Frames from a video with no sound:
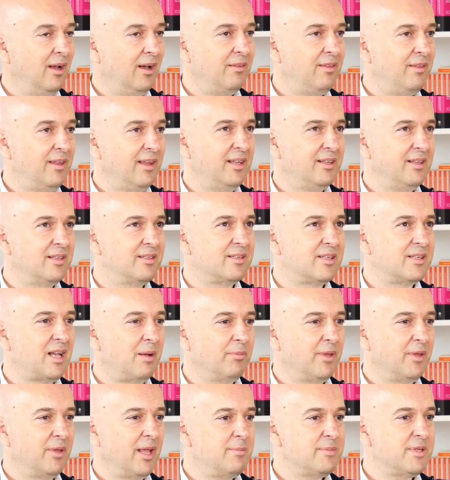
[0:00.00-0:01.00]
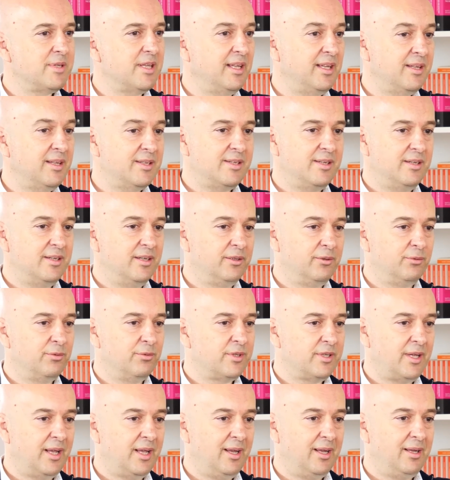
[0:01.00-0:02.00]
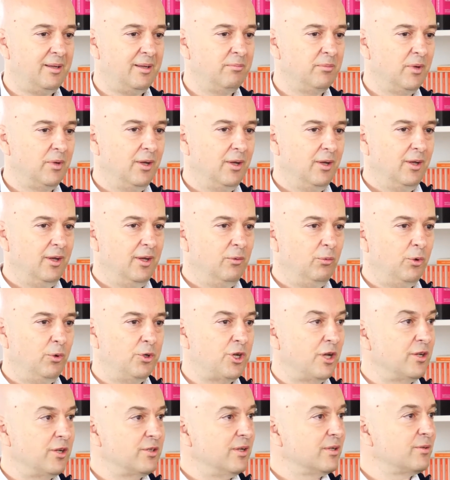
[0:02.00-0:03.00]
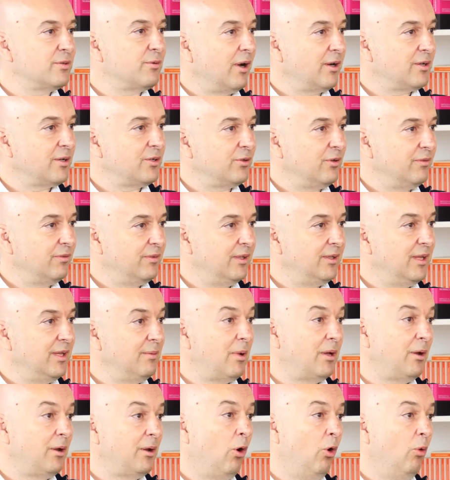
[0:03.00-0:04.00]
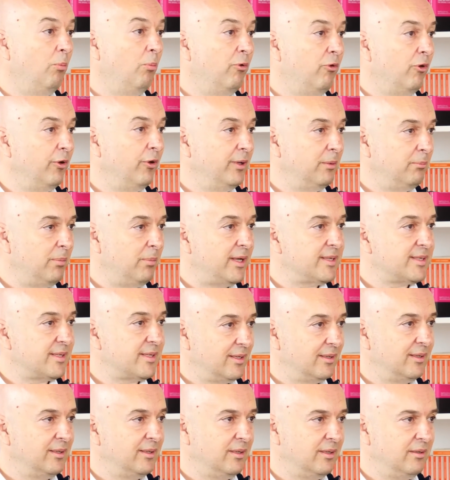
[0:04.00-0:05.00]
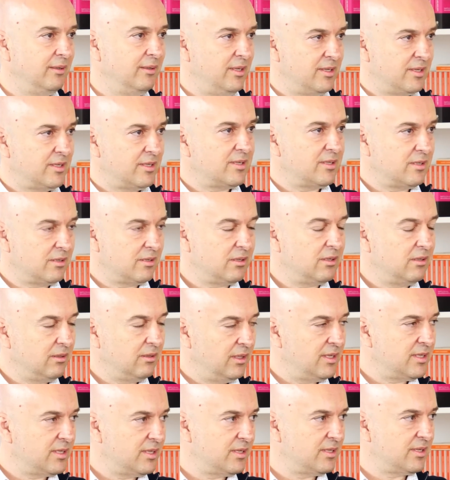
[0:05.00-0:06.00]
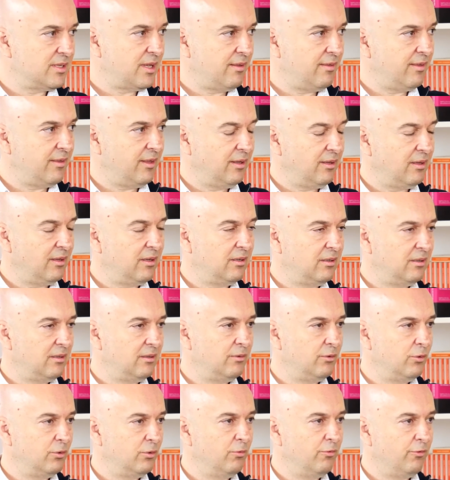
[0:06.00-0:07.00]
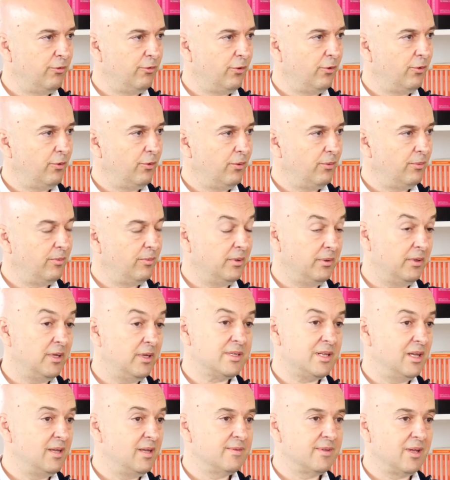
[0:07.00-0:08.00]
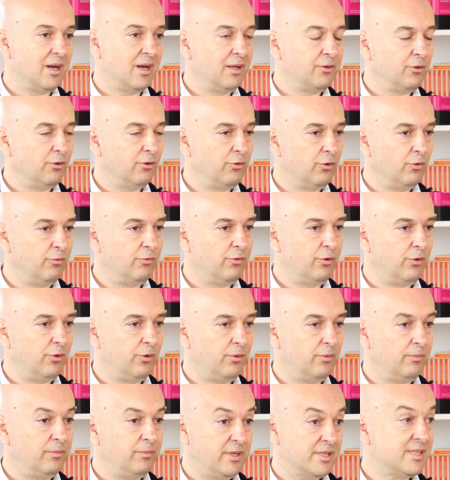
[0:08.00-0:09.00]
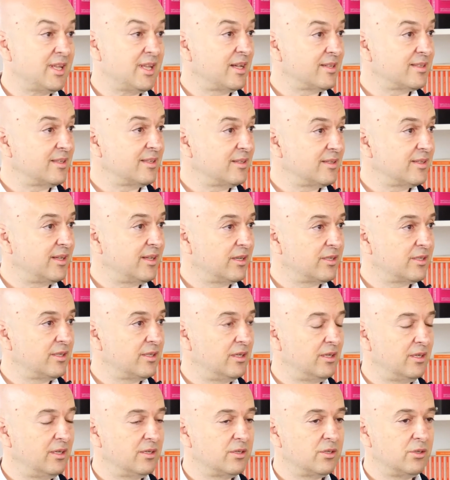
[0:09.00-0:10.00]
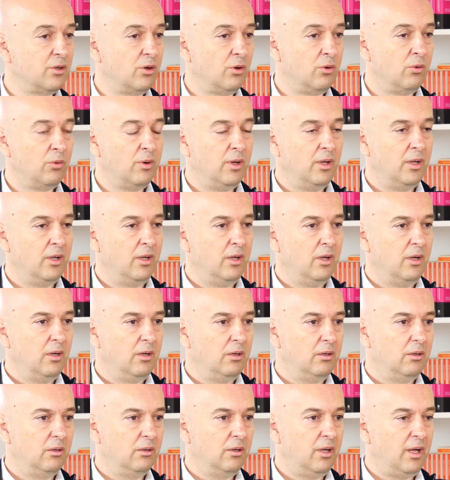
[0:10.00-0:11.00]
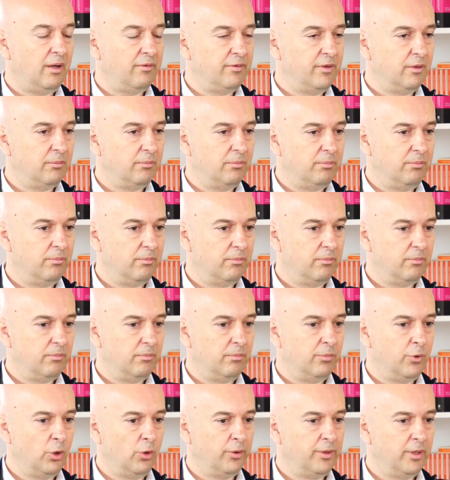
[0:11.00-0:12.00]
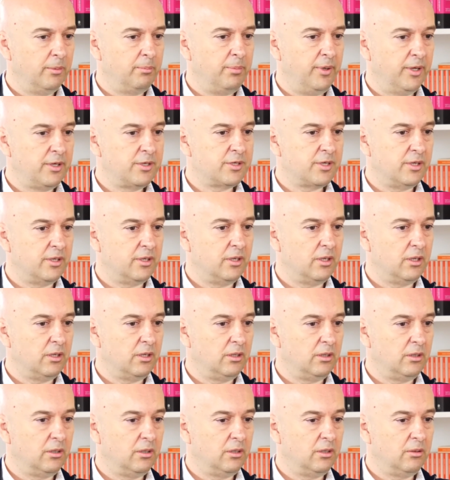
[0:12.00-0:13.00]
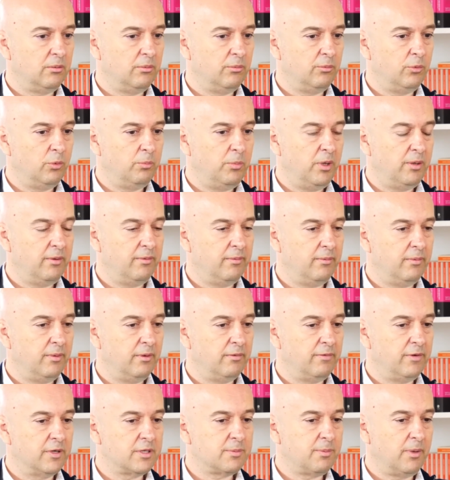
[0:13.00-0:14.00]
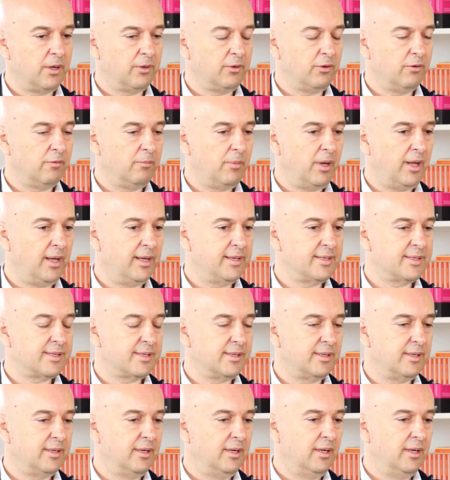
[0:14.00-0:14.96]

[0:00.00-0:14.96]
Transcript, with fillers: I think it's sometimes easier to say we change the structure of the team and hope for the best. Uh, this this is, I think, uh, room for uh, this leaves a lot of room for disasters actually. So have the broader picture would be the first part of my answer,